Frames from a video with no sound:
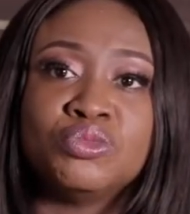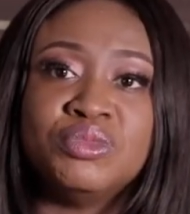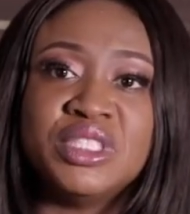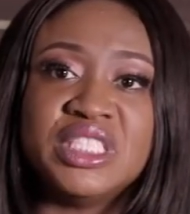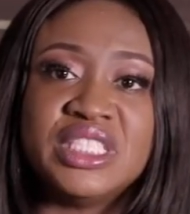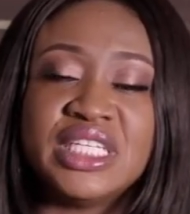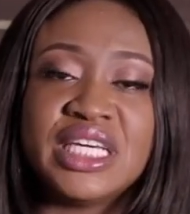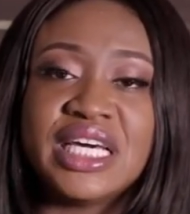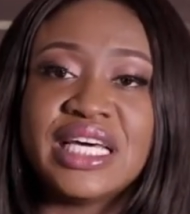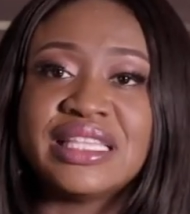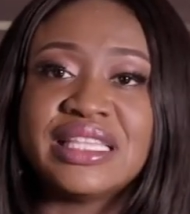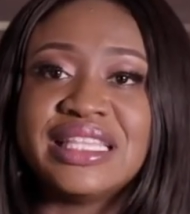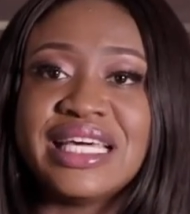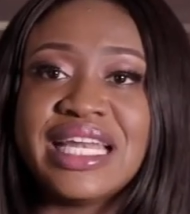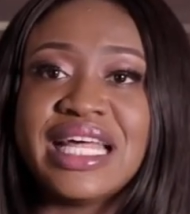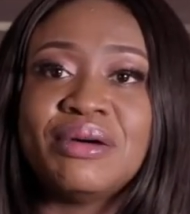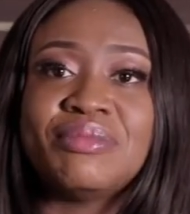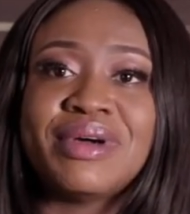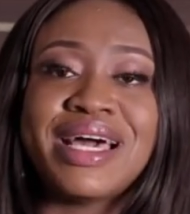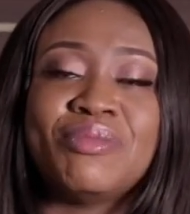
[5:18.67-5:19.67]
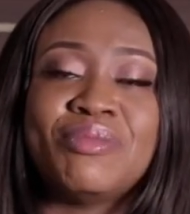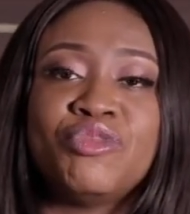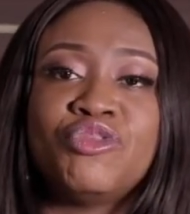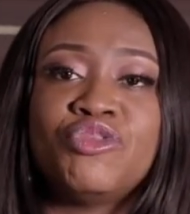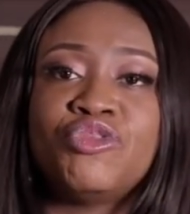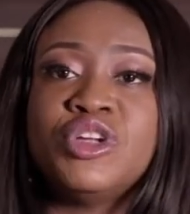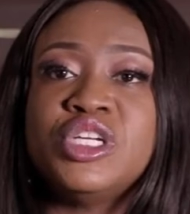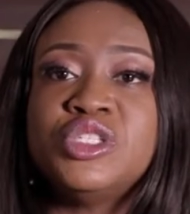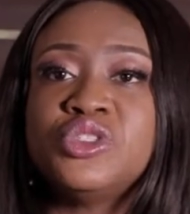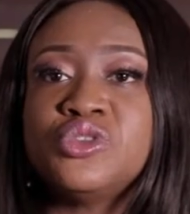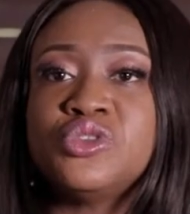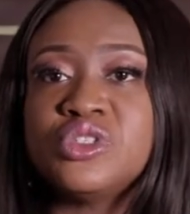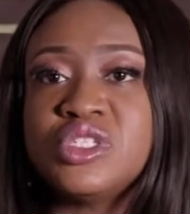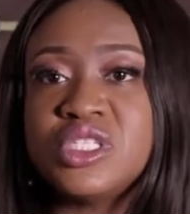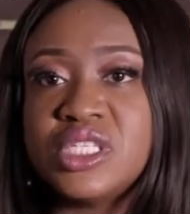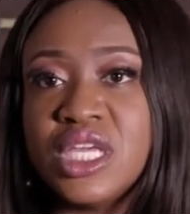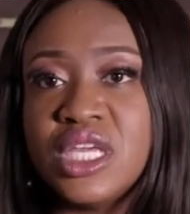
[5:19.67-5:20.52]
media, that I'm free to